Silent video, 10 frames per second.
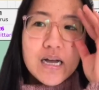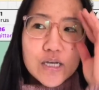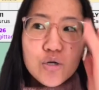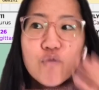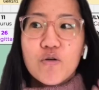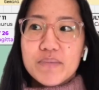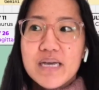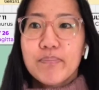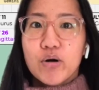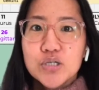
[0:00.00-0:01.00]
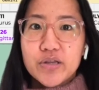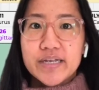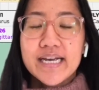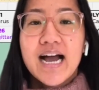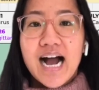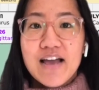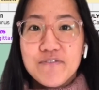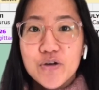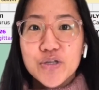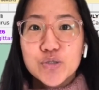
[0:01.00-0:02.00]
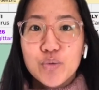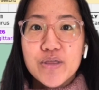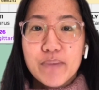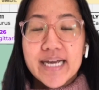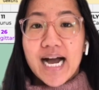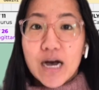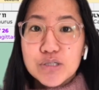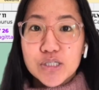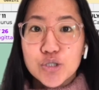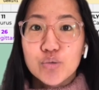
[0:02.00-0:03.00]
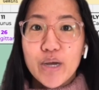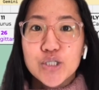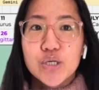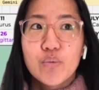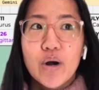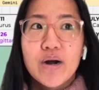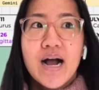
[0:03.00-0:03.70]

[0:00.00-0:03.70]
You know, for me personally, I feel this with my housing situation where